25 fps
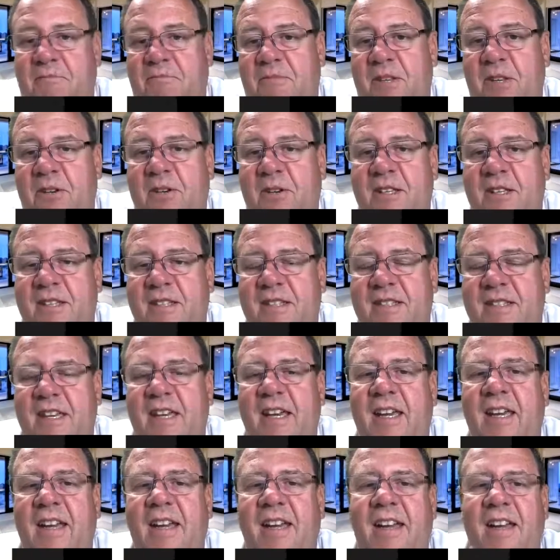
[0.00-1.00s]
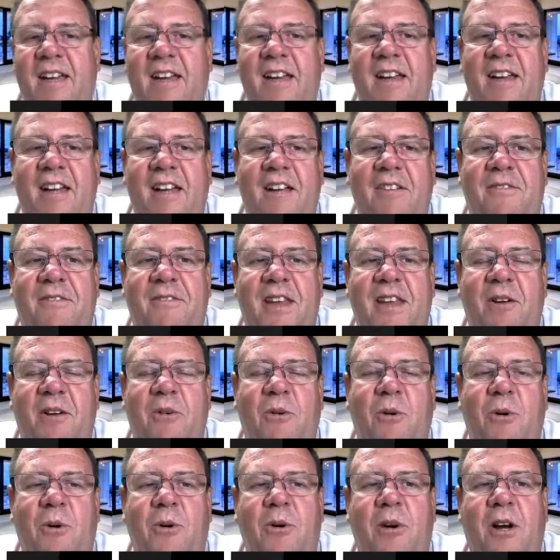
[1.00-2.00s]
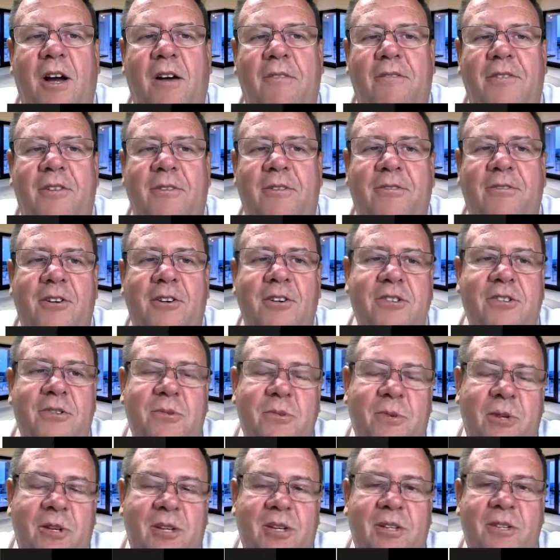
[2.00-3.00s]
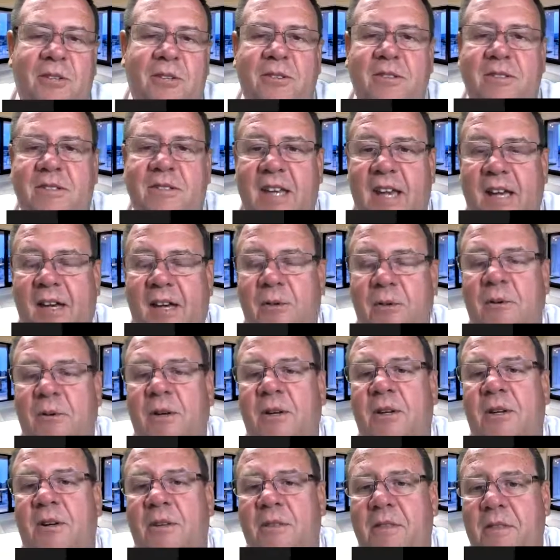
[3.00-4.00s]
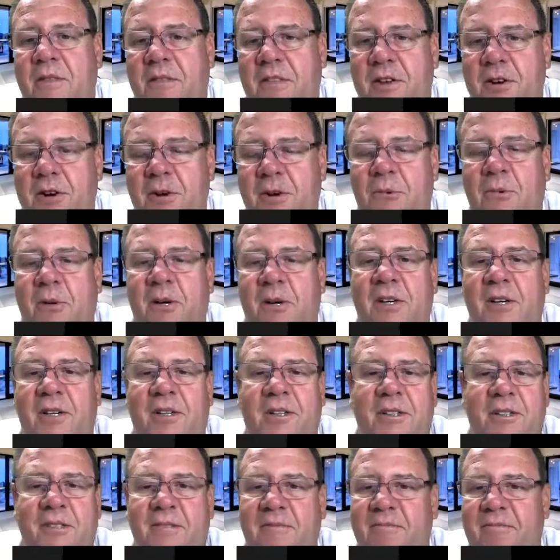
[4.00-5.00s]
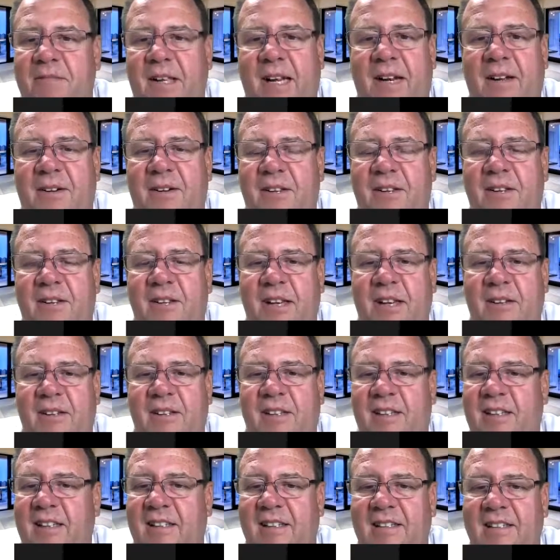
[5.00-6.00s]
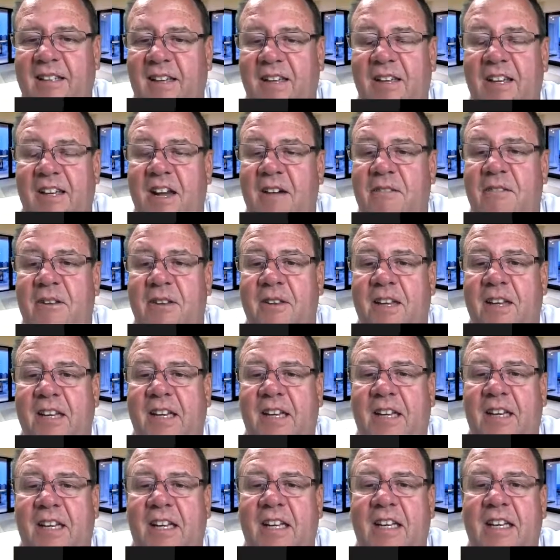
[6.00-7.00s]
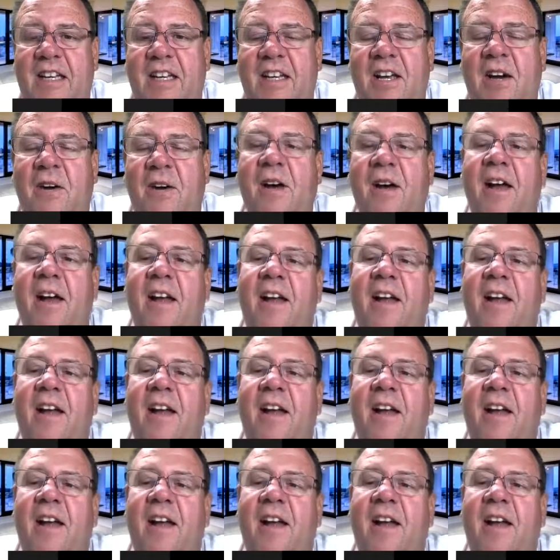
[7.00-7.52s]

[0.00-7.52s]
you could see if they order off the first one or the second one or the third one, or it'll tell you everything you need to know.